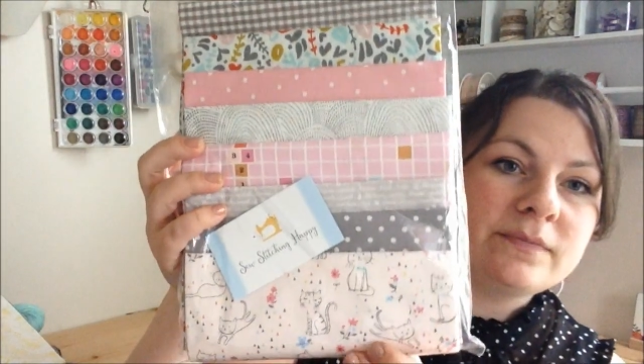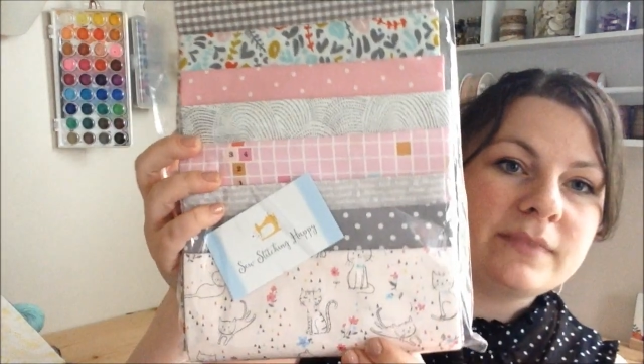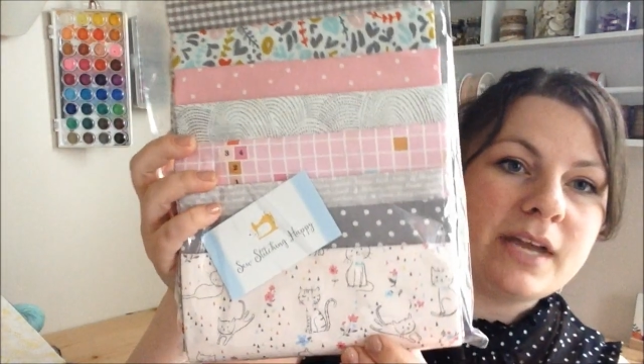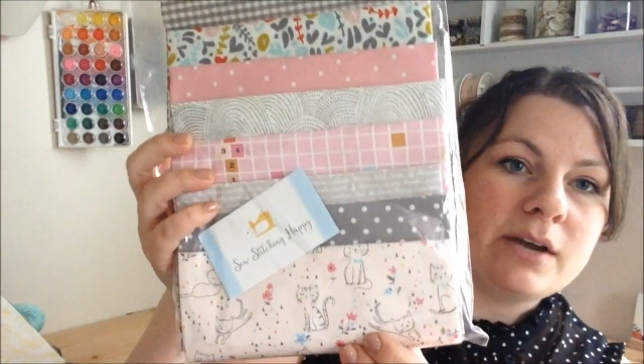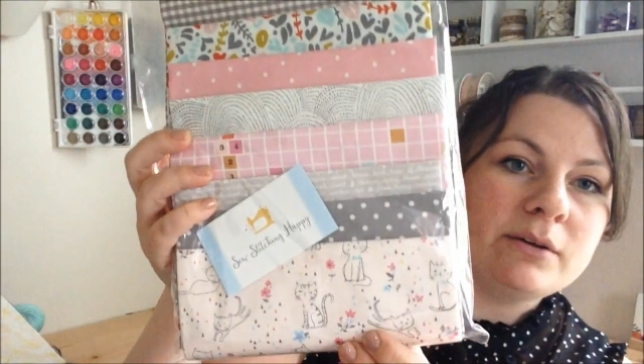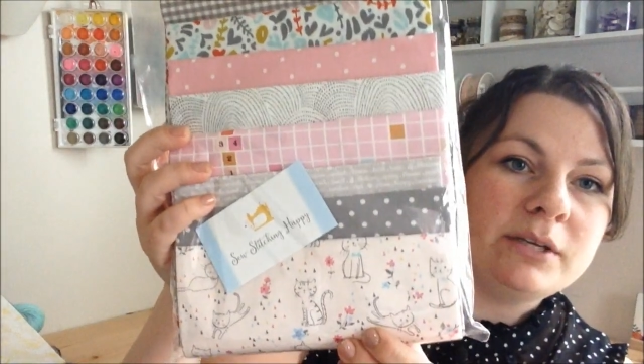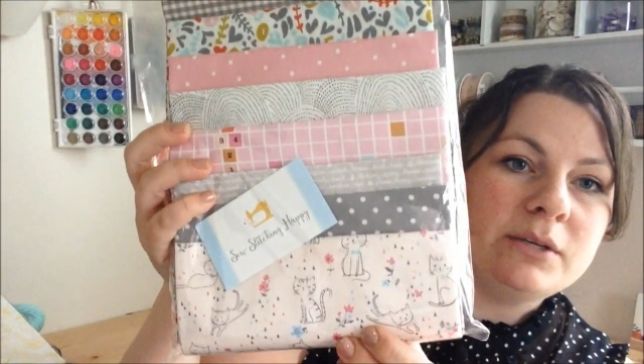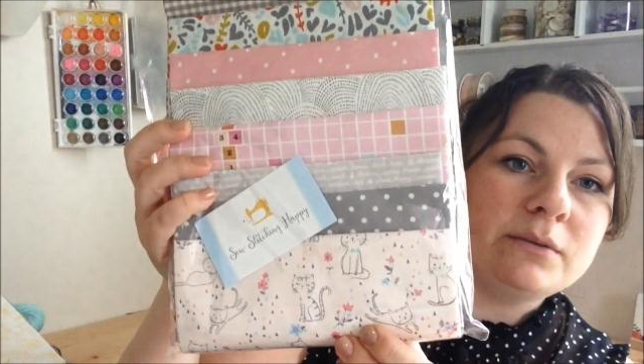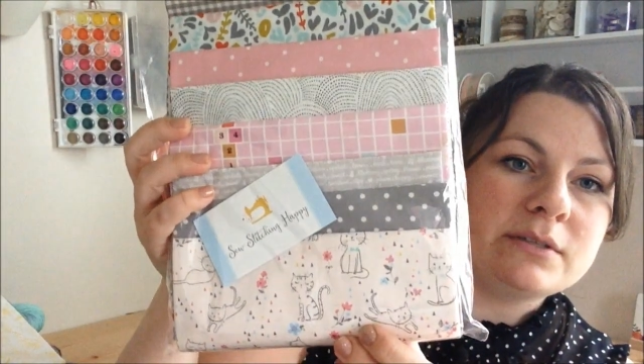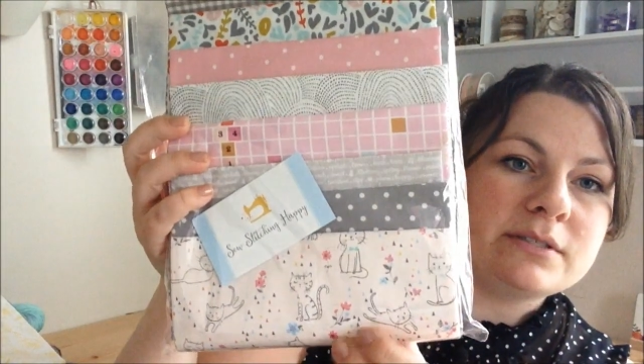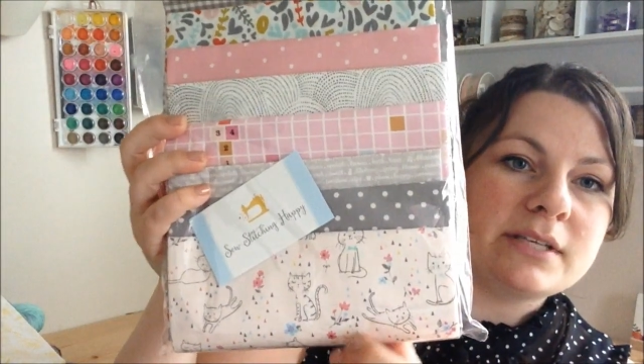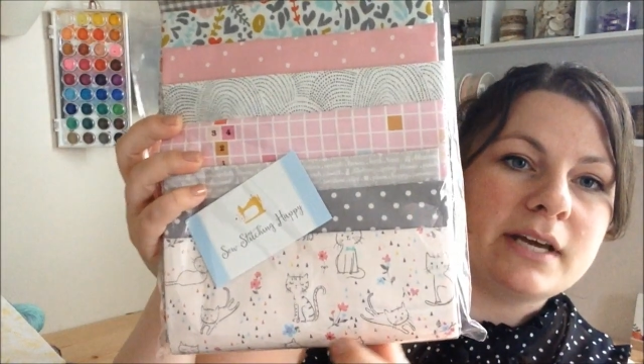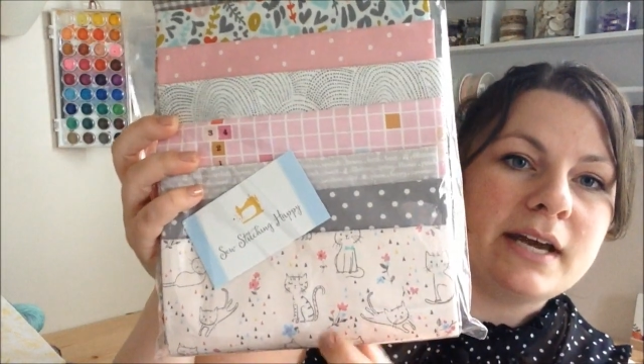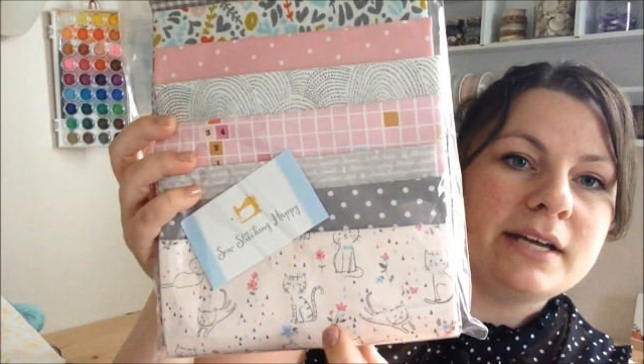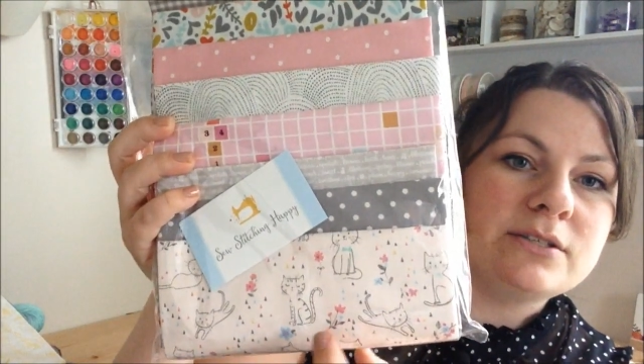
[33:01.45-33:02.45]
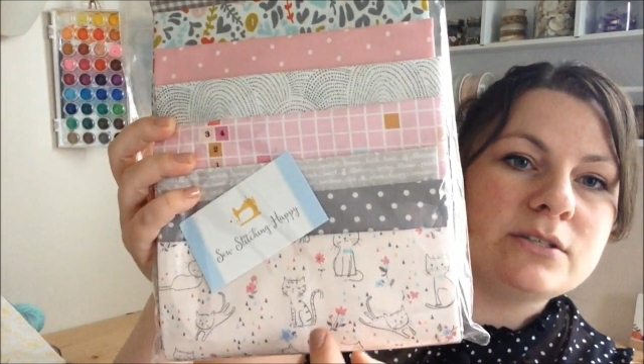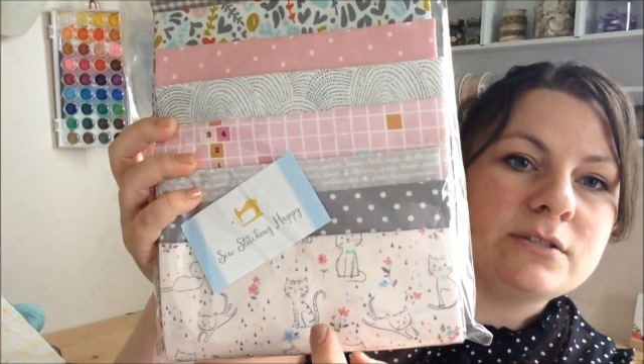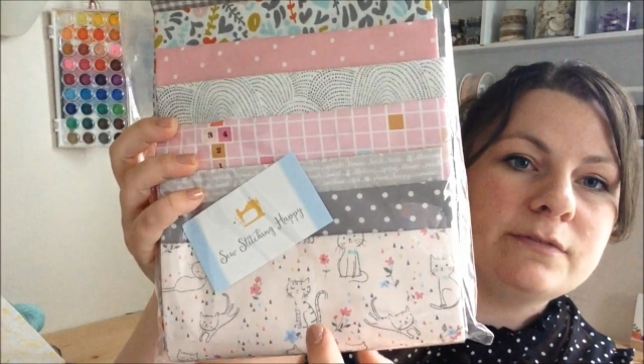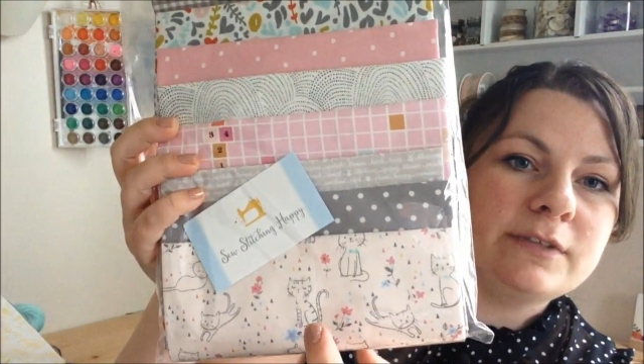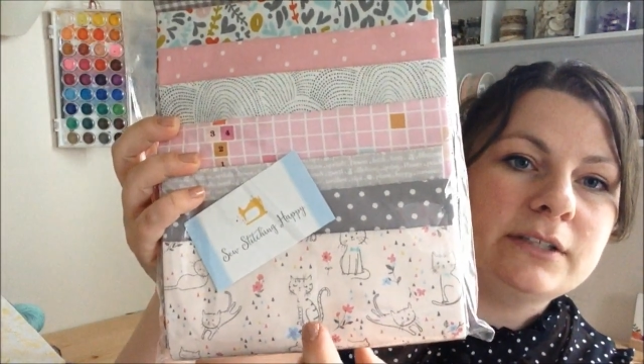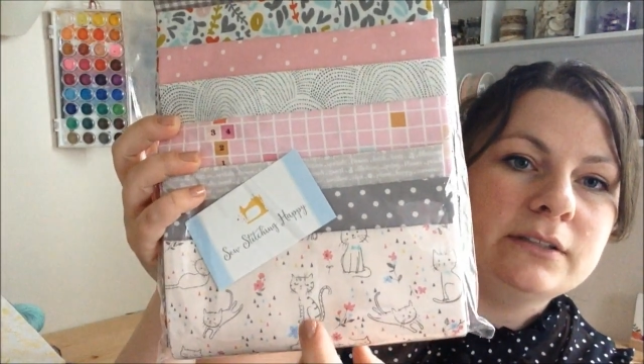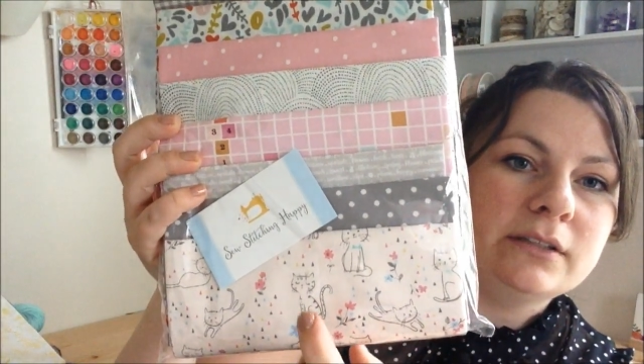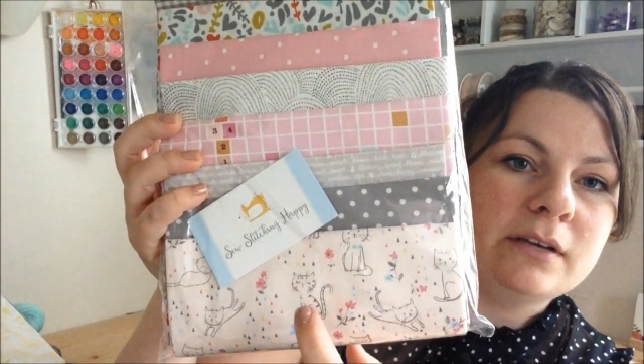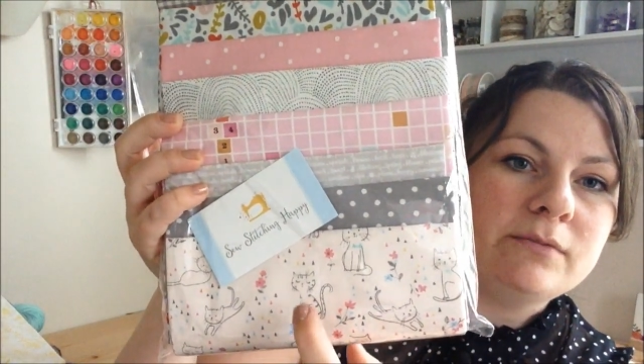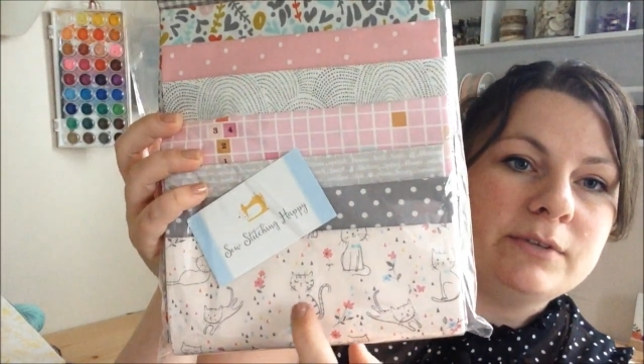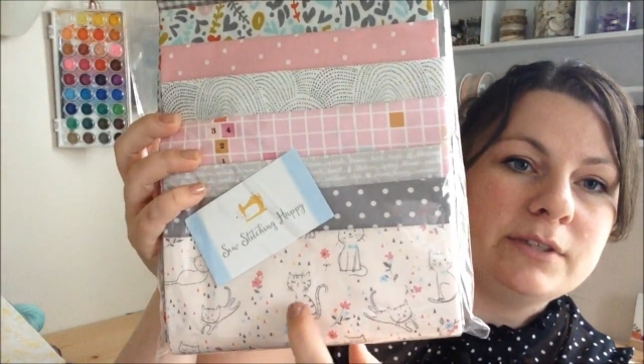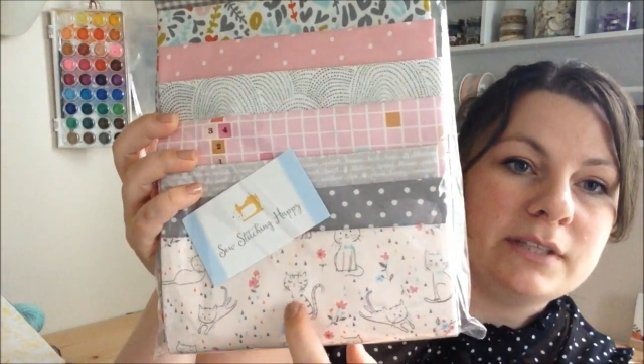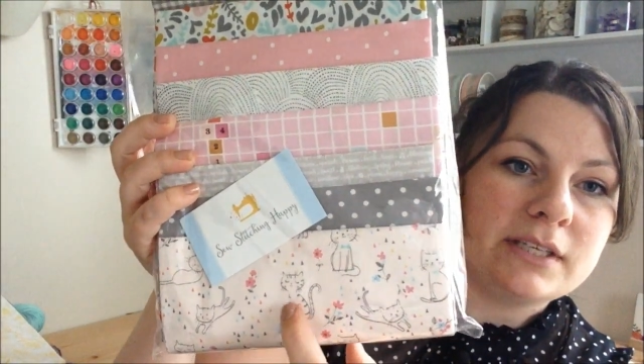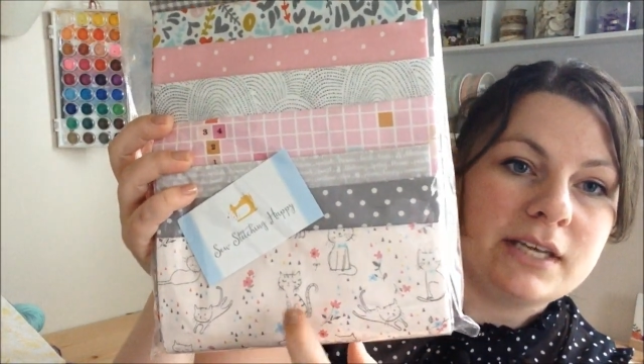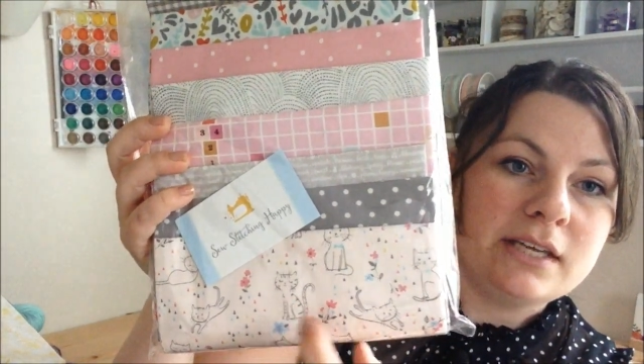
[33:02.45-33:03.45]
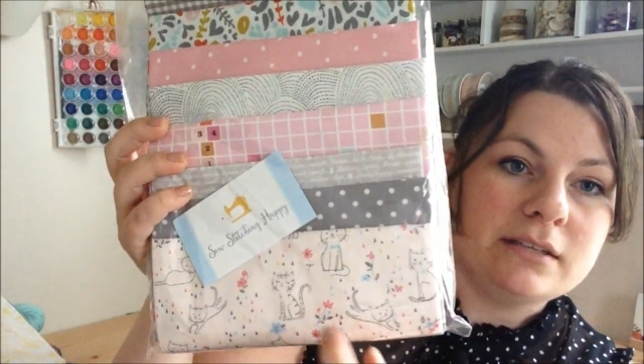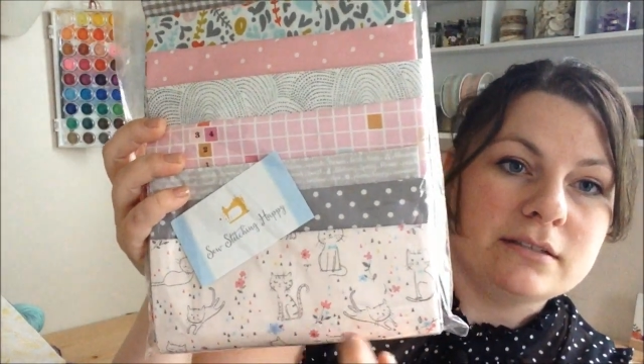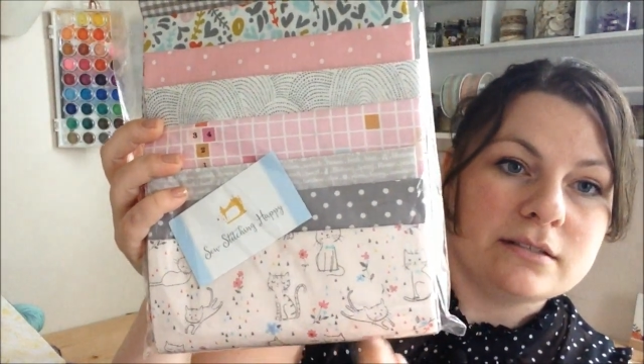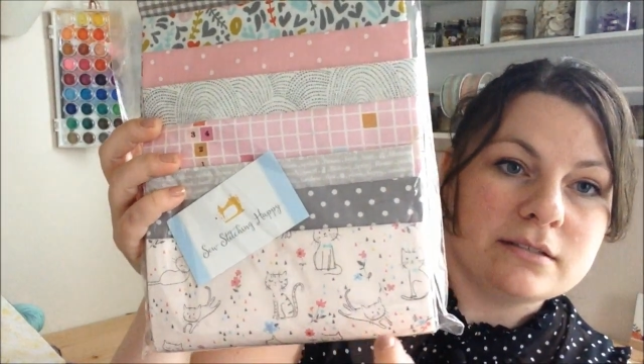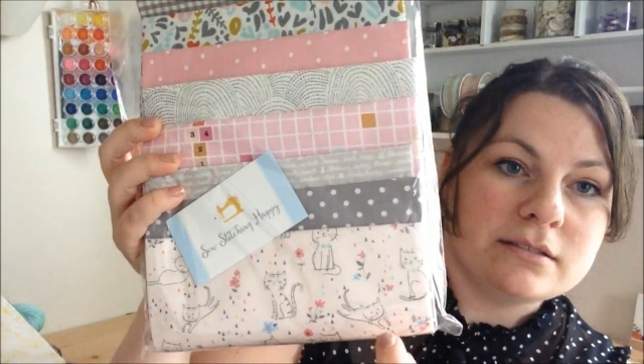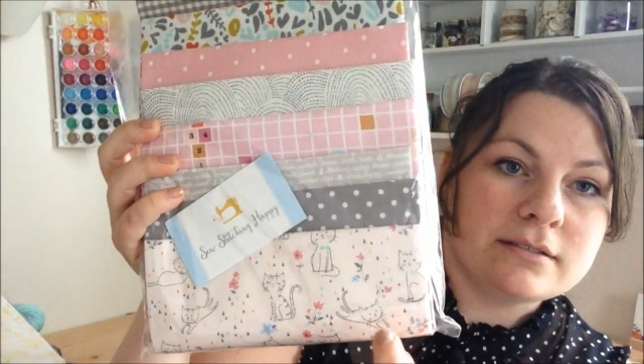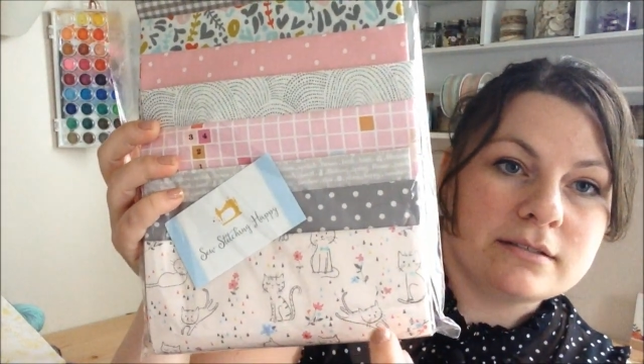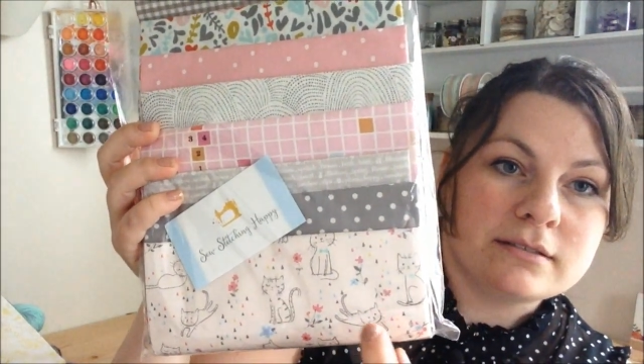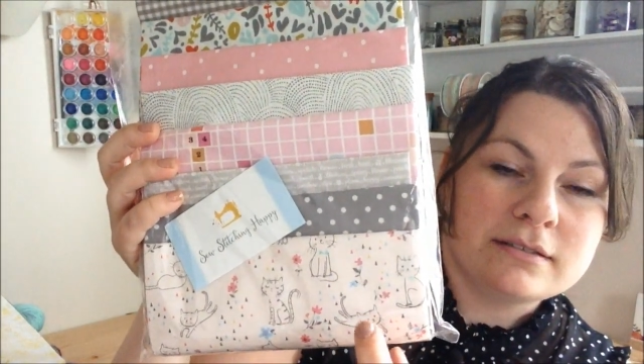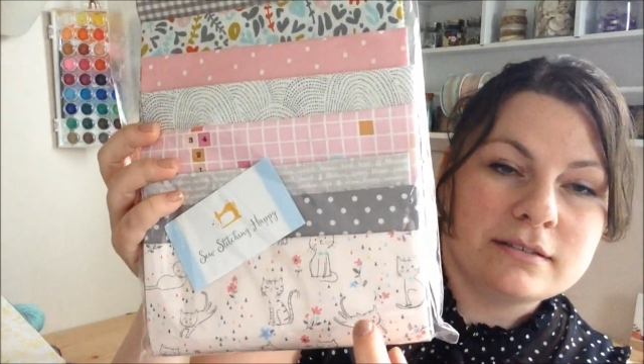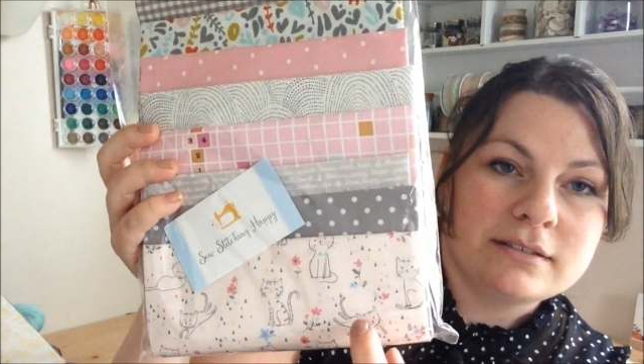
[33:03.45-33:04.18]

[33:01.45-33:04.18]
How cute is that? I just fell in love with the kittens.